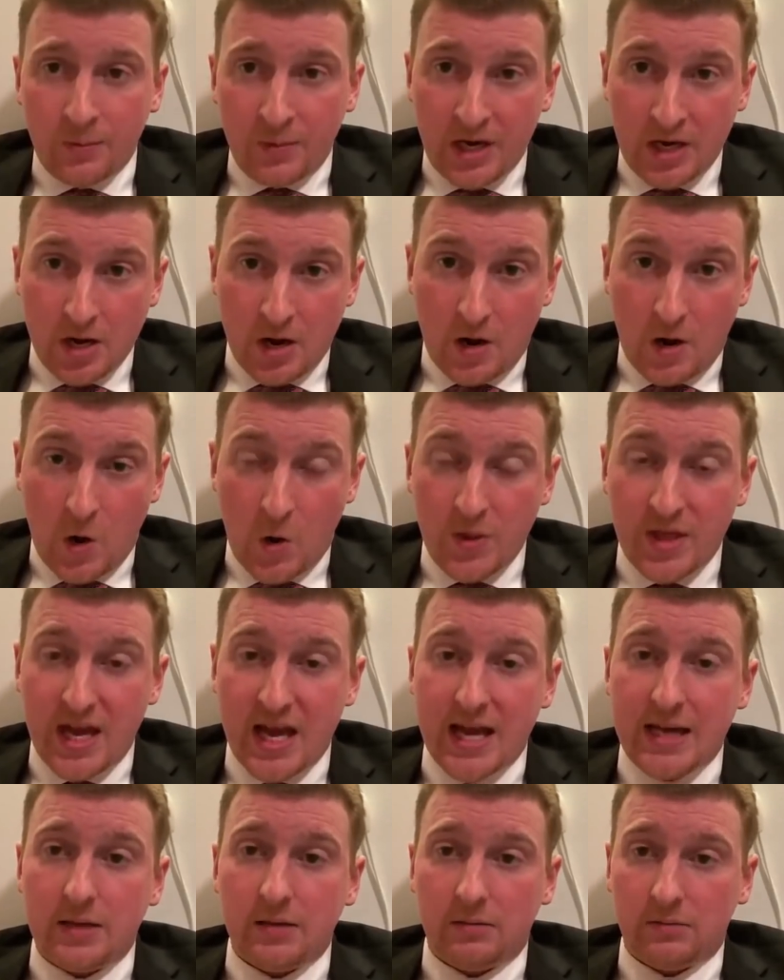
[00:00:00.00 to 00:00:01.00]
we know
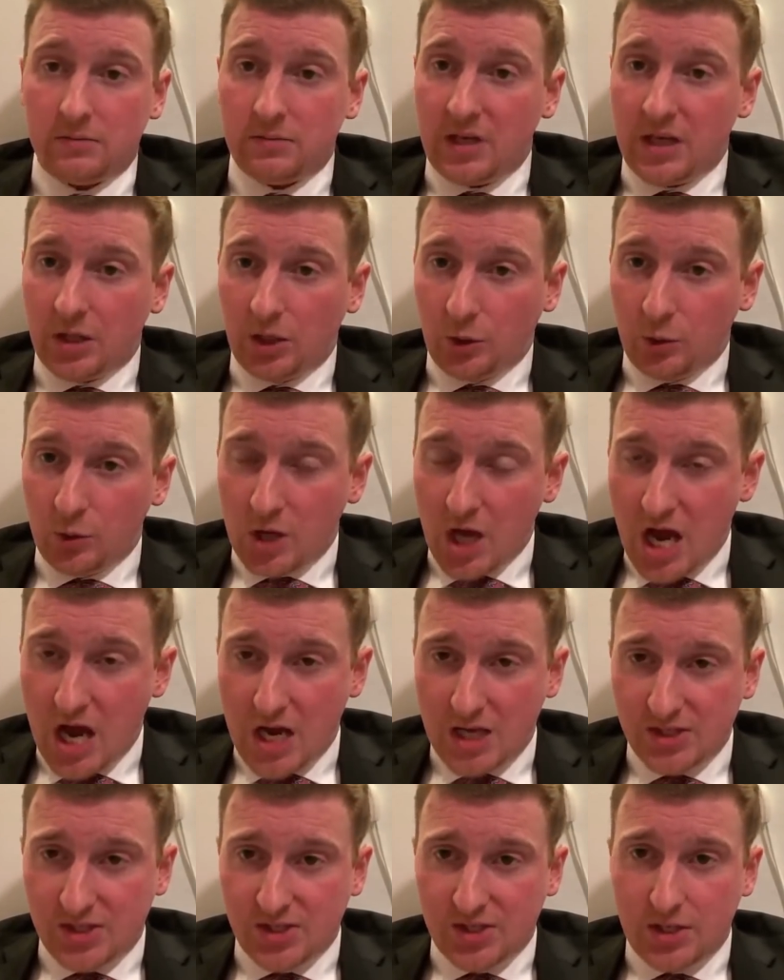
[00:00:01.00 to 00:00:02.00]
that in
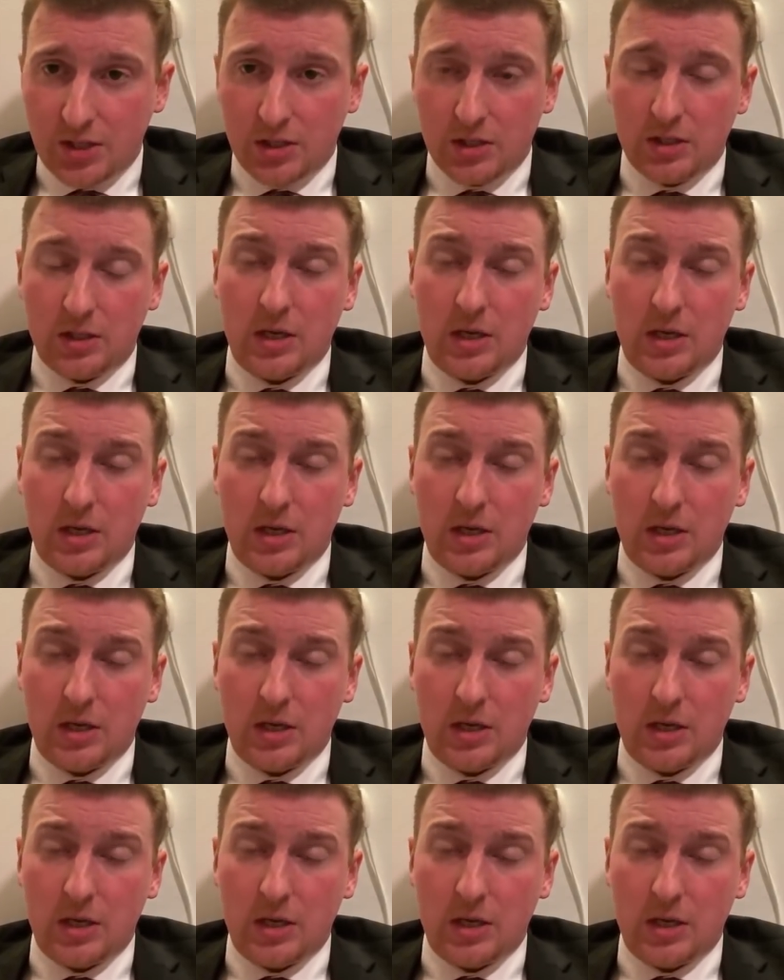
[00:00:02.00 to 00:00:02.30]
Lugansk,